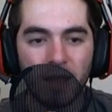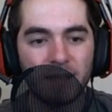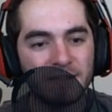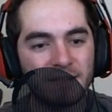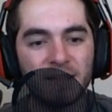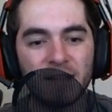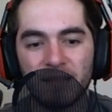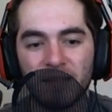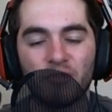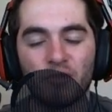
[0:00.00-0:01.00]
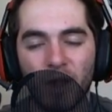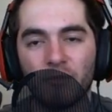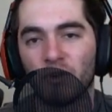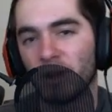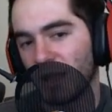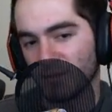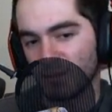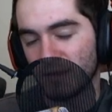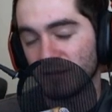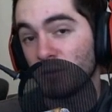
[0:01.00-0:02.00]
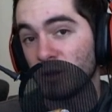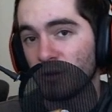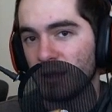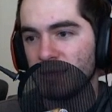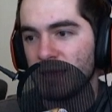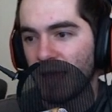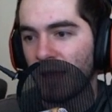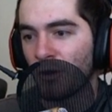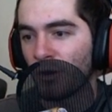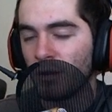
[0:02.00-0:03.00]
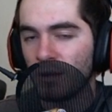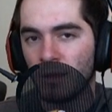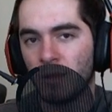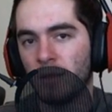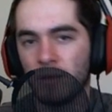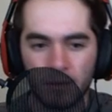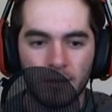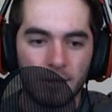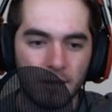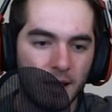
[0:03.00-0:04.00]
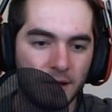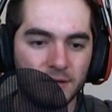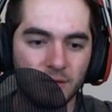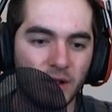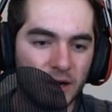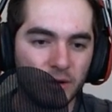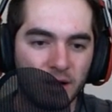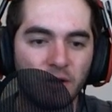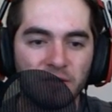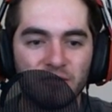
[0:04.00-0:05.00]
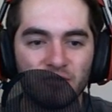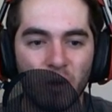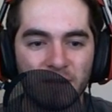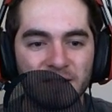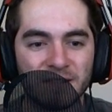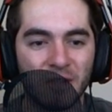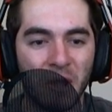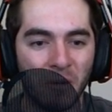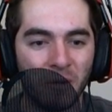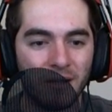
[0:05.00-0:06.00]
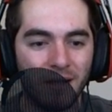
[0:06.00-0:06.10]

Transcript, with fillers: I guess it's going to take forever again because when you're in the air, it literally goes twice as slow.